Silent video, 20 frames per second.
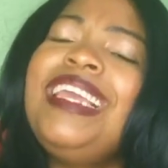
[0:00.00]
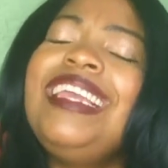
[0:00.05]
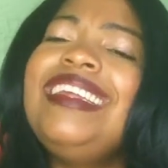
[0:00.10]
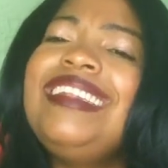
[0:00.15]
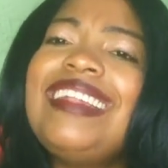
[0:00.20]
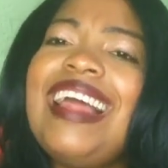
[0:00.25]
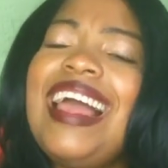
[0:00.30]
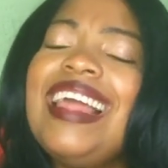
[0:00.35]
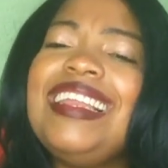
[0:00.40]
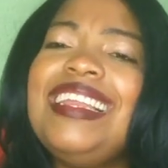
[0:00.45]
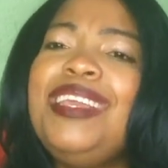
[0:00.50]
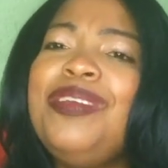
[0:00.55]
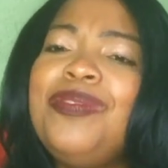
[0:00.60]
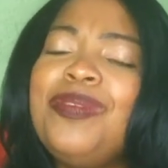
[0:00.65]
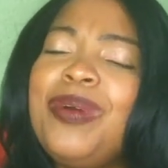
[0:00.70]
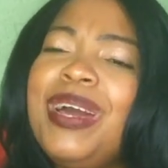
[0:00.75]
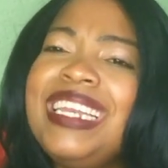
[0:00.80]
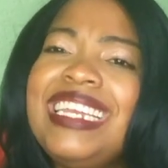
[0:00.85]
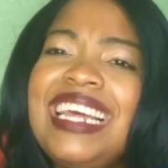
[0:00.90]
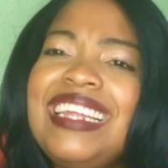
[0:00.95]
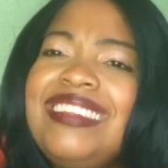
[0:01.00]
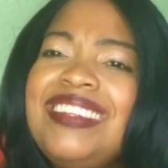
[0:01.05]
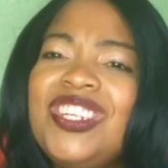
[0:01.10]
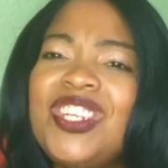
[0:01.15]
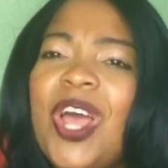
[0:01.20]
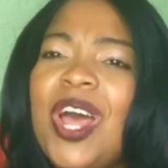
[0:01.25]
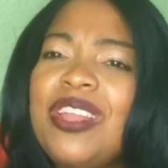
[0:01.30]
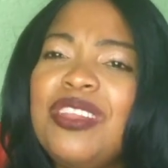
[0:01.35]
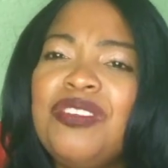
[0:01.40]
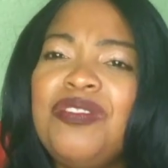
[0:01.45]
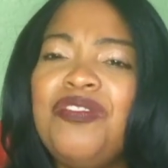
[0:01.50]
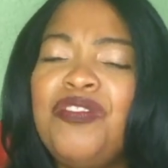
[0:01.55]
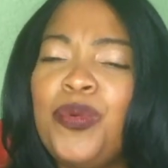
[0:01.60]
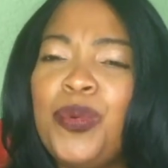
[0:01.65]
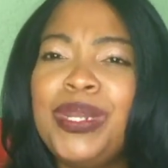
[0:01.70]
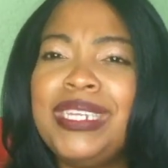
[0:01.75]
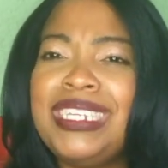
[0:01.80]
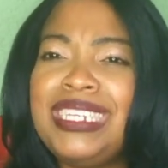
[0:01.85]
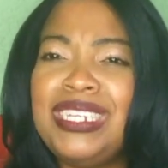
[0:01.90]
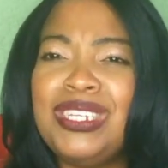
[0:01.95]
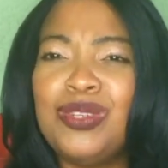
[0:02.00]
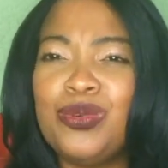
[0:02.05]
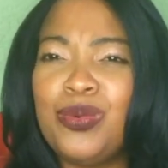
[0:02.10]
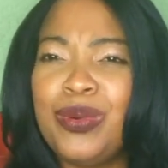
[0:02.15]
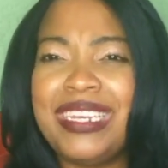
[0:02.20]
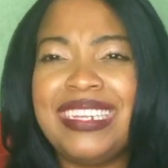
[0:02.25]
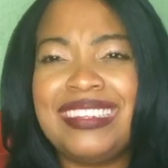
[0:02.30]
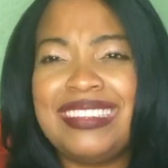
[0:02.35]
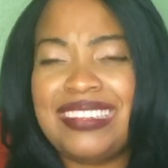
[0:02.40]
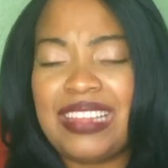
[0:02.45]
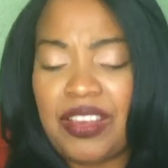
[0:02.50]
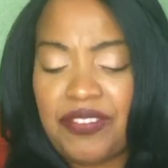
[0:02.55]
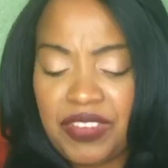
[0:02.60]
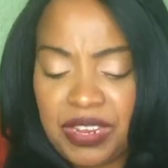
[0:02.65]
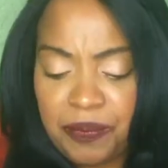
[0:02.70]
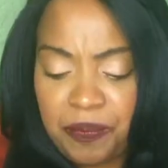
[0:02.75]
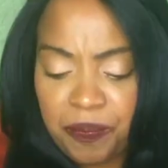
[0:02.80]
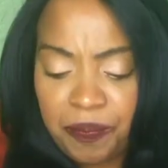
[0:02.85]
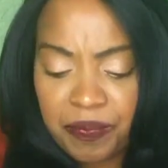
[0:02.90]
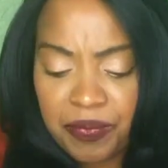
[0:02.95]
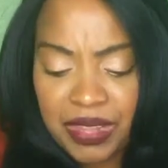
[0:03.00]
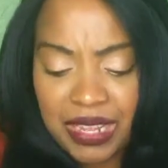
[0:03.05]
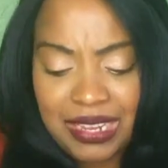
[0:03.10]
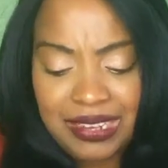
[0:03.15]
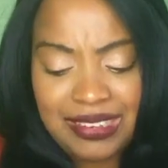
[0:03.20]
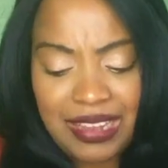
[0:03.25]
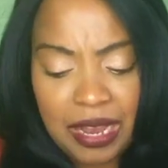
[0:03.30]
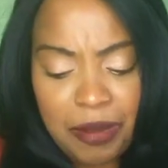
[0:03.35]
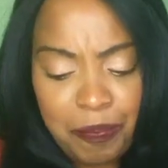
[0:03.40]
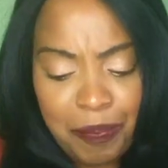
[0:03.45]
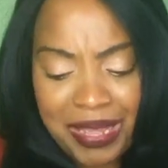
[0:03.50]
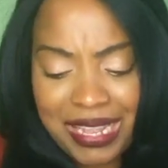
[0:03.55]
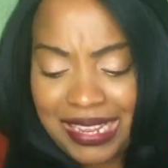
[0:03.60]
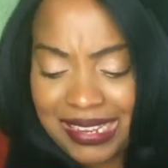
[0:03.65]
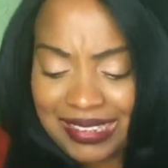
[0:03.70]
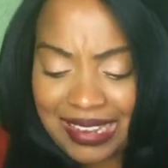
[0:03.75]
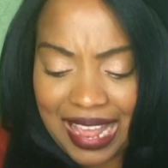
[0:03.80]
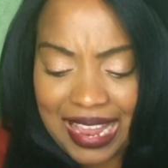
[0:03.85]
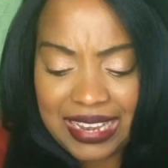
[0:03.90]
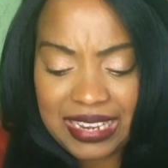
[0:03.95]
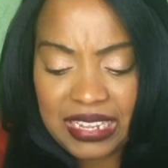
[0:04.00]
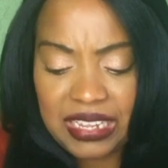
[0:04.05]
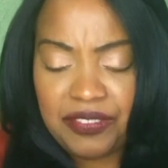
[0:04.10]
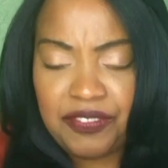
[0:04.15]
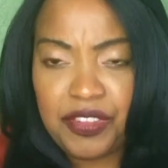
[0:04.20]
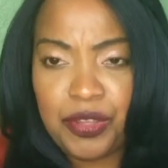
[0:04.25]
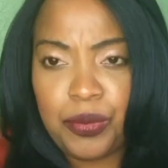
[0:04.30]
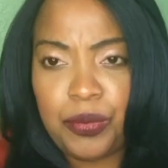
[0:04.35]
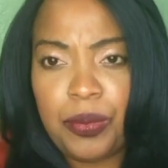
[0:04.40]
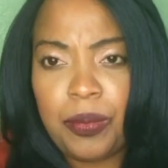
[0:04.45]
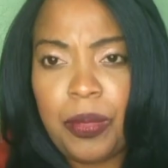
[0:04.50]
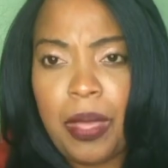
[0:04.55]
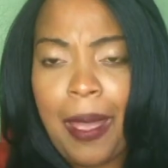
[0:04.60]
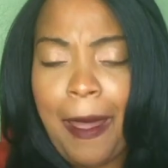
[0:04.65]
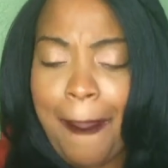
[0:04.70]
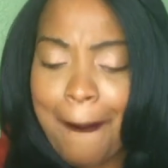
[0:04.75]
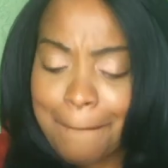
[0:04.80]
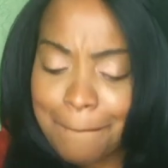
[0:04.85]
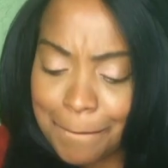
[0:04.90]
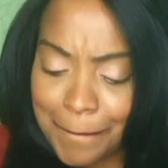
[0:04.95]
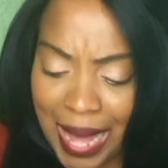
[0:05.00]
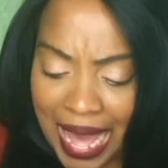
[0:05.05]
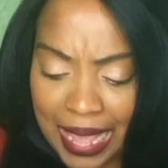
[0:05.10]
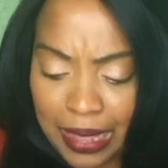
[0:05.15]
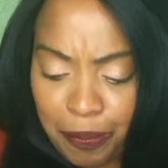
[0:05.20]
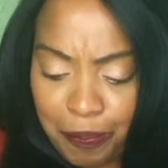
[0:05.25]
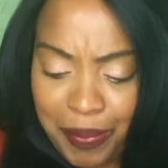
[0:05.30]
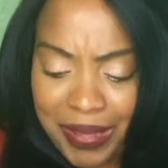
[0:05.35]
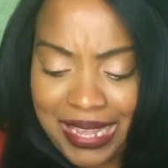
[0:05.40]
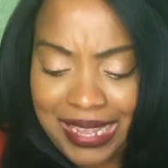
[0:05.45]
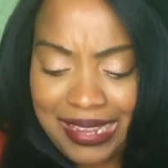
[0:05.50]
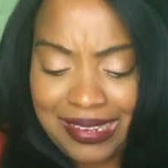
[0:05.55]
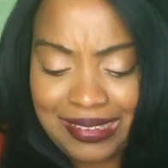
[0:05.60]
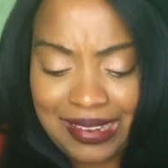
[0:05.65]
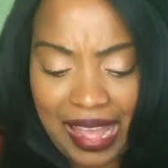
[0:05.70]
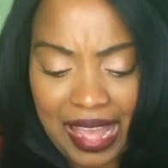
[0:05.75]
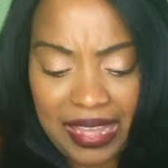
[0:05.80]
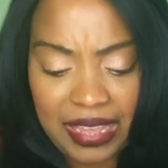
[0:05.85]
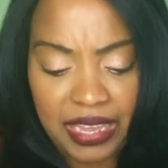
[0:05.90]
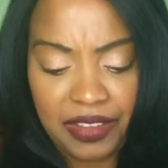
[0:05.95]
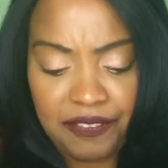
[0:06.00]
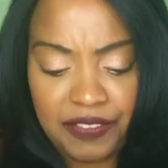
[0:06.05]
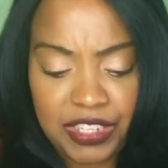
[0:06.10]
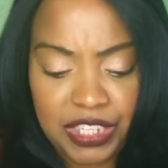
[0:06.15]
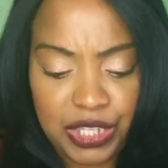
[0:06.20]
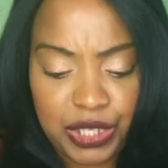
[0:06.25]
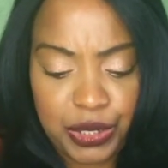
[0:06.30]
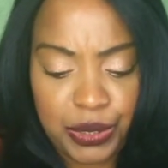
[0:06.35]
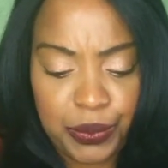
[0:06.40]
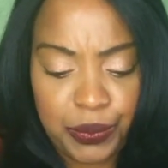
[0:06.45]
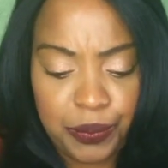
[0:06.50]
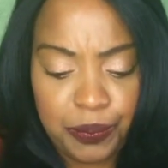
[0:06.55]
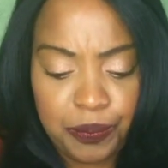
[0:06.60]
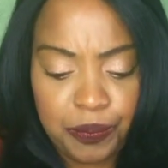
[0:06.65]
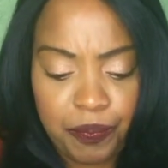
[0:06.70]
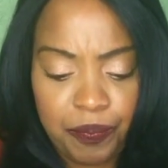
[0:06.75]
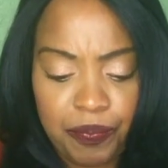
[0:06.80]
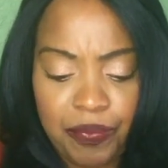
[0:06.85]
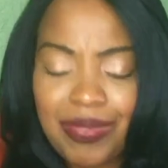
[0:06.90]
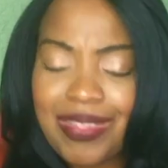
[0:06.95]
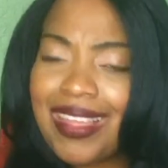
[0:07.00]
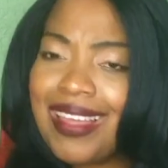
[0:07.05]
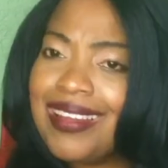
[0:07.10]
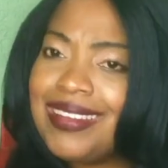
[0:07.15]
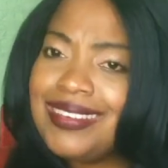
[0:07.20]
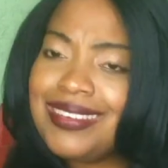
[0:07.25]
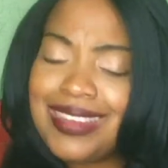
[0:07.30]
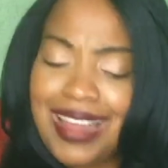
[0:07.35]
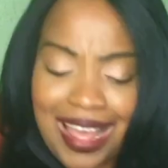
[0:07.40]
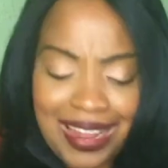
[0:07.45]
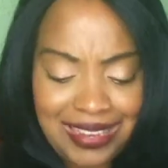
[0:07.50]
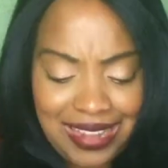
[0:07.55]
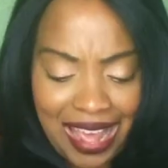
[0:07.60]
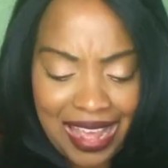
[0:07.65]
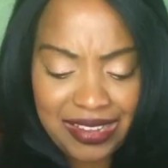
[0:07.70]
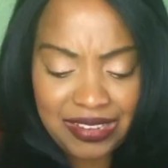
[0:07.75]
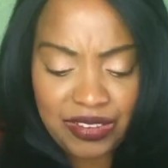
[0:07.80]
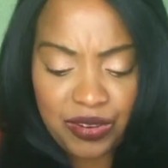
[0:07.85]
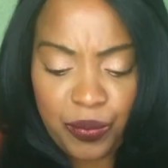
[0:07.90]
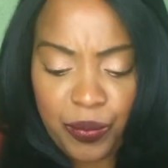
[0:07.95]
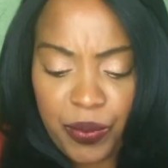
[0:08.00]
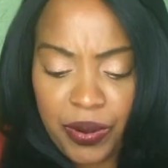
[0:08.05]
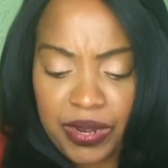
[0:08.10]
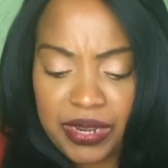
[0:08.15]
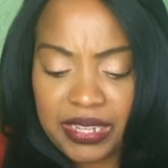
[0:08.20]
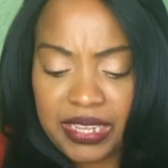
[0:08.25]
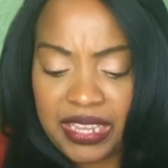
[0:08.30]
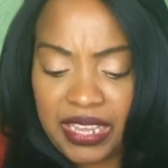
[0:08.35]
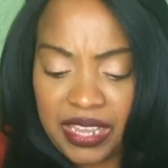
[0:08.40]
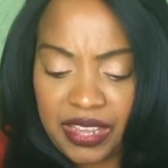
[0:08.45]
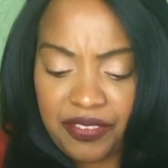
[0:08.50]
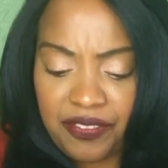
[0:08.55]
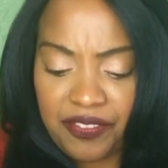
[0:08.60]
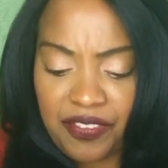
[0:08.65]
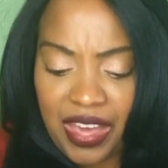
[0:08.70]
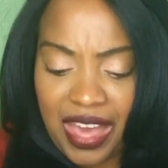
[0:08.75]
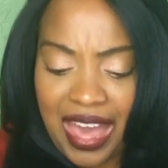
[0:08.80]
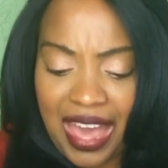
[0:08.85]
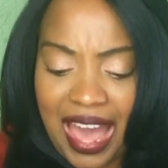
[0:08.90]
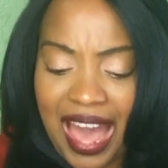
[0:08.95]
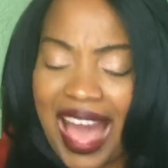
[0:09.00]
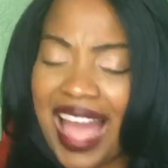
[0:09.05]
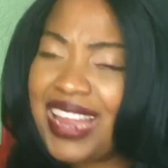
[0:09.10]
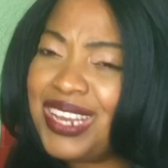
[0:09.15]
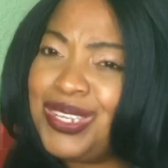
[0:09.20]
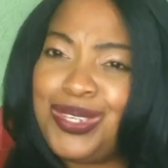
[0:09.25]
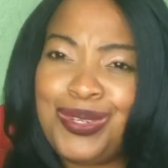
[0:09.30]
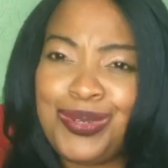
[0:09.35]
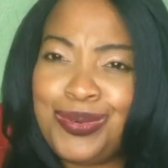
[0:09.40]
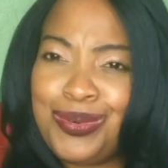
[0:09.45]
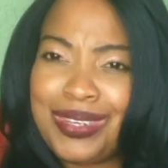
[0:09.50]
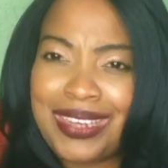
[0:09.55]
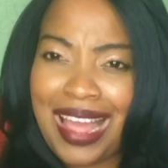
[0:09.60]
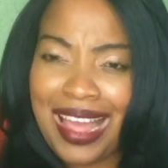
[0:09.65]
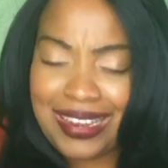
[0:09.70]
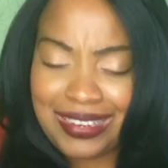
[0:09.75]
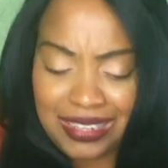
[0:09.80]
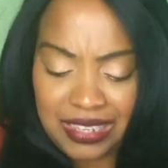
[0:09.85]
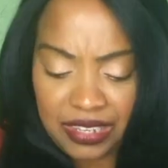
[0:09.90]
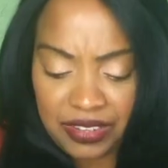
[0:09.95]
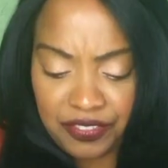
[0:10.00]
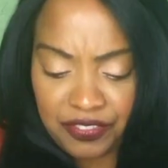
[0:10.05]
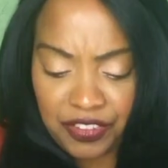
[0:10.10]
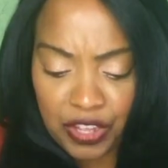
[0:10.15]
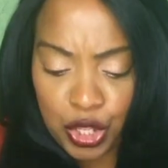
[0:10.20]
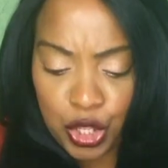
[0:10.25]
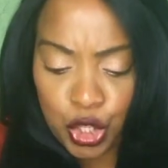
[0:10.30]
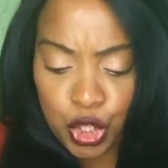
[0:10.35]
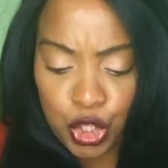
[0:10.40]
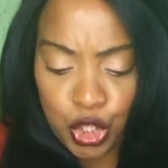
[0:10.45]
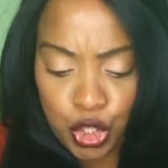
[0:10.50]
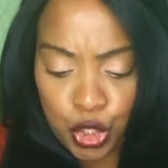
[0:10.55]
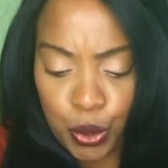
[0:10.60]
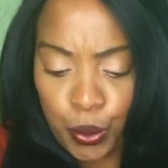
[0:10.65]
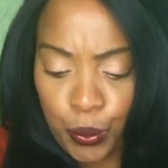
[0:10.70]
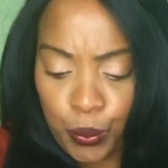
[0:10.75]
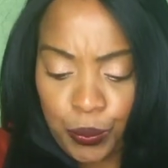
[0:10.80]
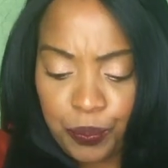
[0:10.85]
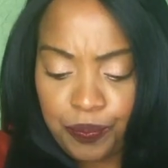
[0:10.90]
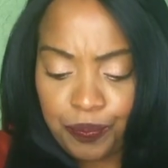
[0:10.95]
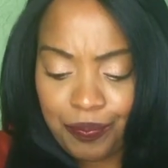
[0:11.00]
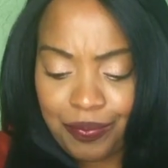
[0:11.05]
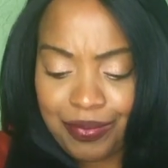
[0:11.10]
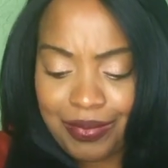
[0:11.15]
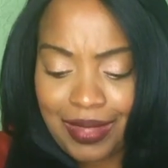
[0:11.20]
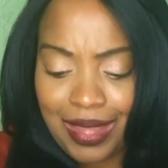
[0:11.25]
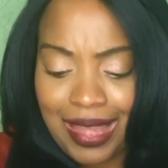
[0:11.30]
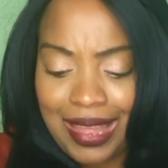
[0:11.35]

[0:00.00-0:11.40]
Peace I leave you. And that's John 14:27. He said, peace I leave you. My peace I give to you. Not as the world give, I do not give you.